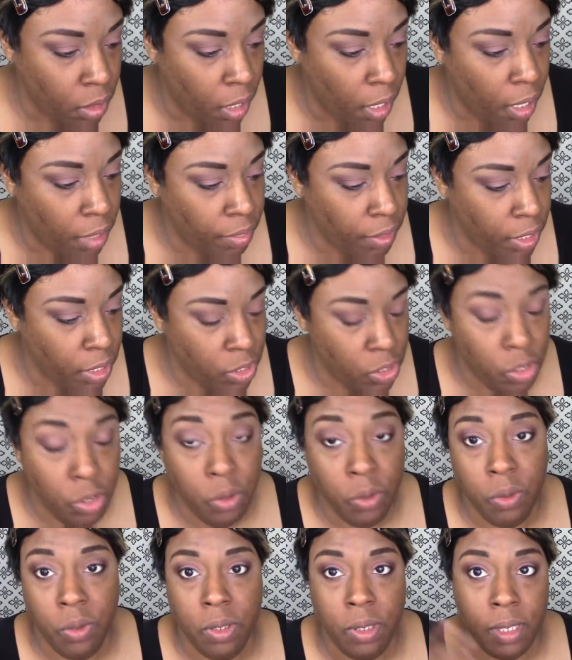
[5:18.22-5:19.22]
And then
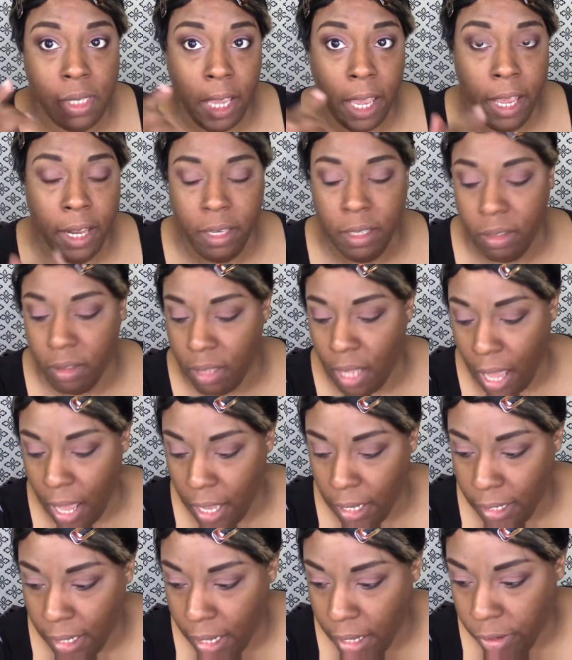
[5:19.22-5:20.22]
to set the
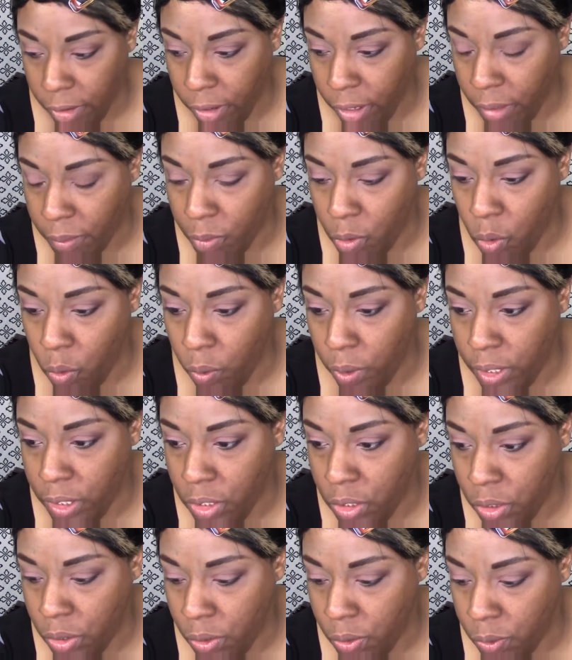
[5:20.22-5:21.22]
eyeliner, I'm going
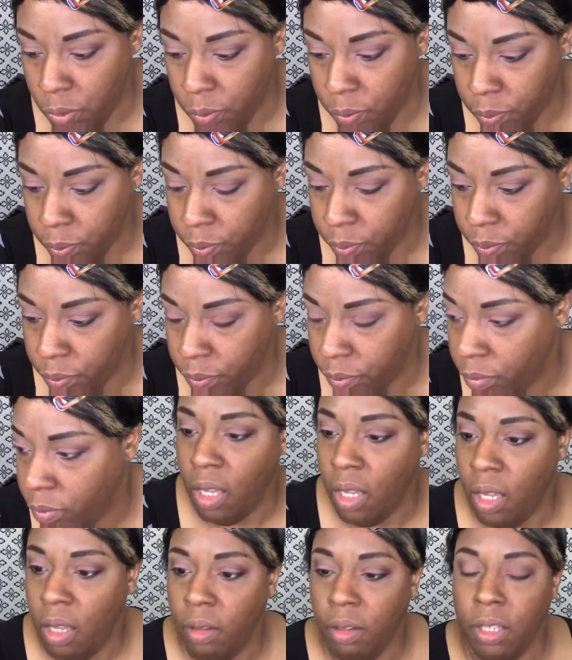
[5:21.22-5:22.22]
to
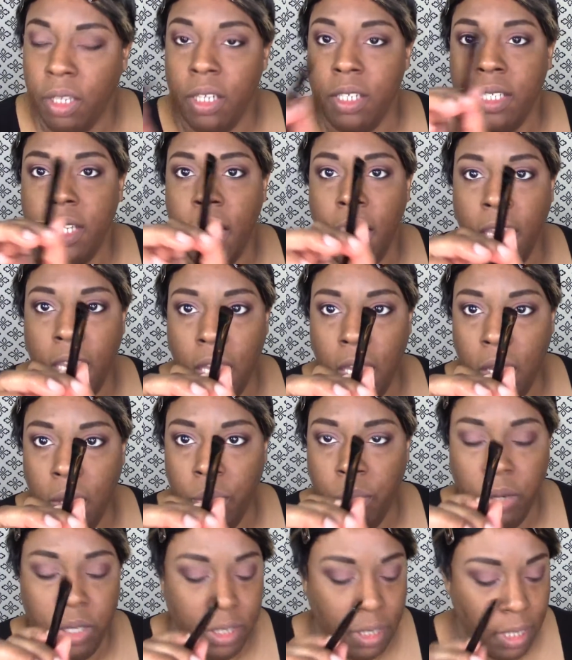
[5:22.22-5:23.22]
take a
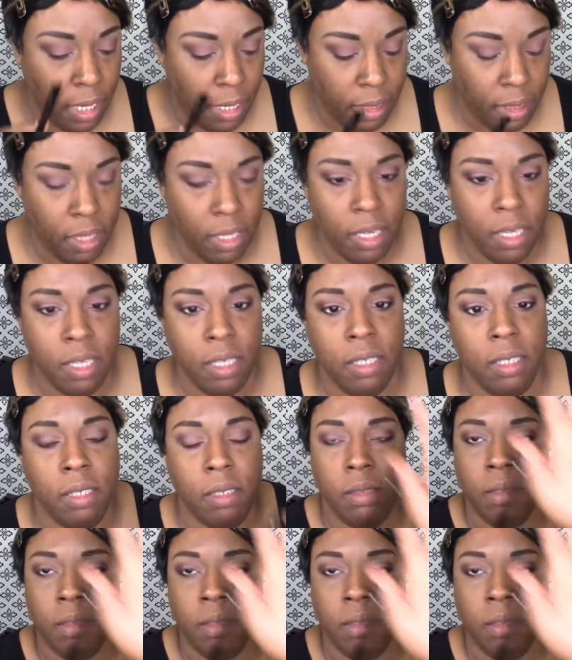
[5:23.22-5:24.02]
brush like this.